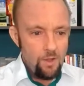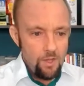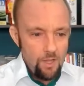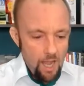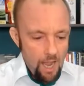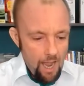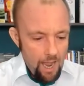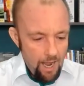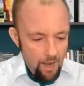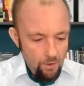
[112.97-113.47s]

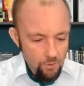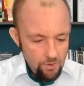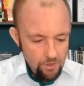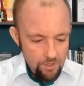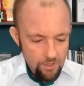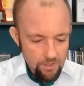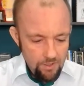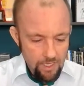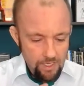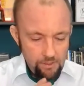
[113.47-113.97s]
How
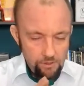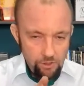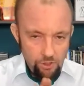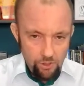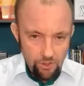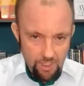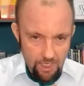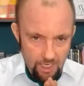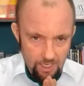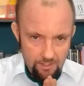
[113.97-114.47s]
can they
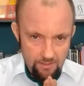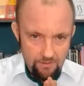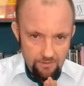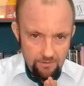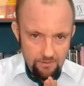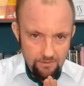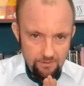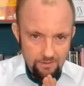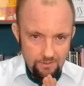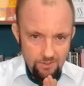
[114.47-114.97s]
log in
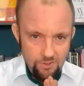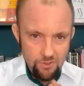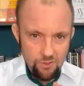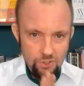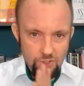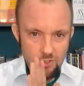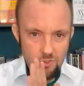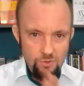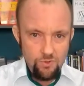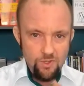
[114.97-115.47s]

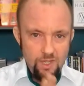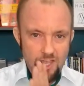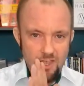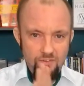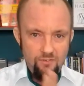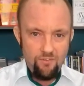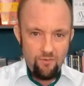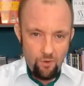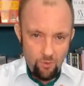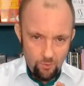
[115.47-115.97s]
to their
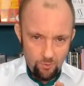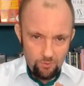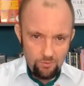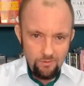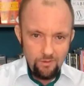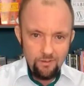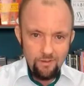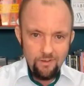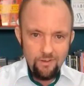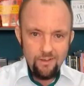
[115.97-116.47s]
phone
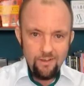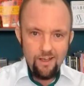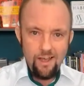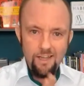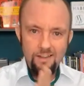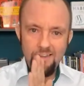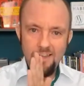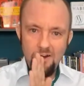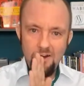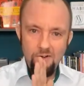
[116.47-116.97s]

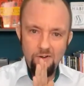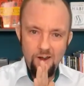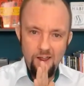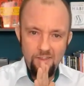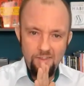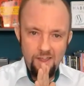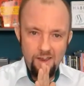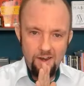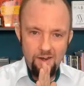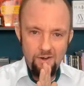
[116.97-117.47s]
and
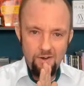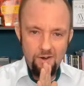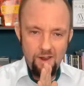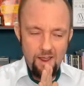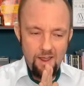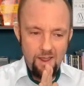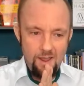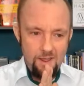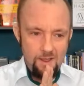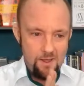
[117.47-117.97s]
their
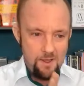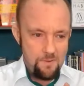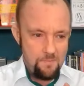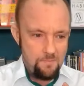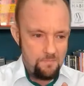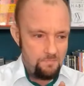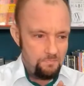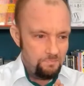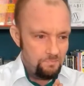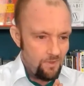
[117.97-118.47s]

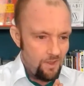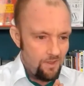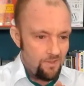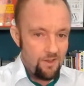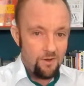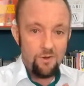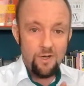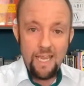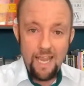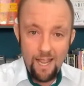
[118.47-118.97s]

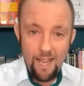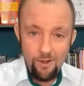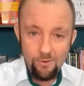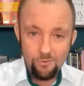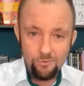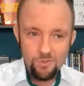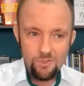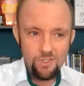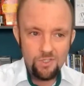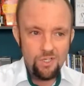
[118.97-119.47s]

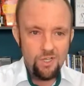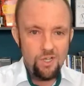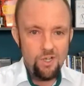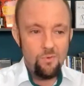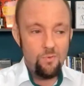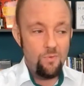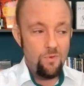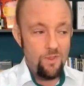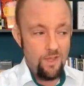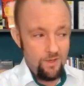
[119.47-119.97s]
account
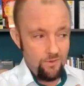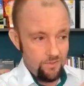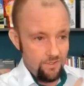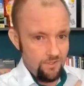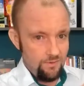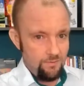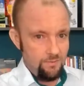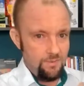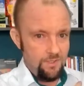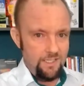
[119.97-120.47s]
without
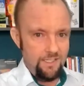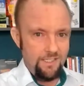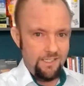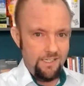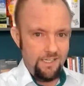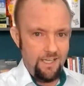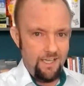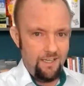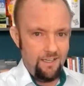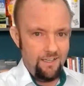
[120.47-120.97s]
somebody
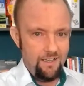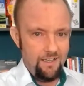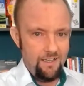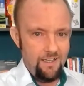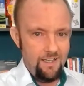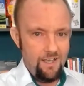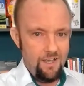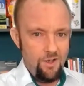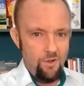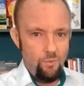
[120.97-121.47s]
seeing?
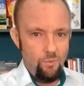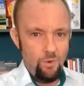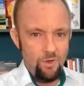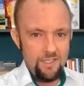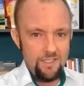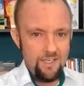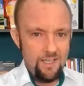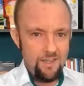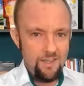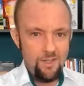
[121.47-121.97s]
What
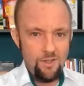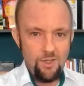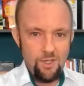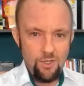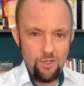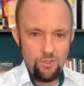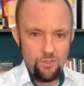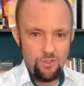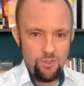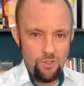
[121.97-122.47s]
is it that they
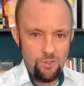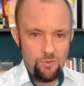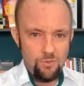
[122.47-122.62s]
could do,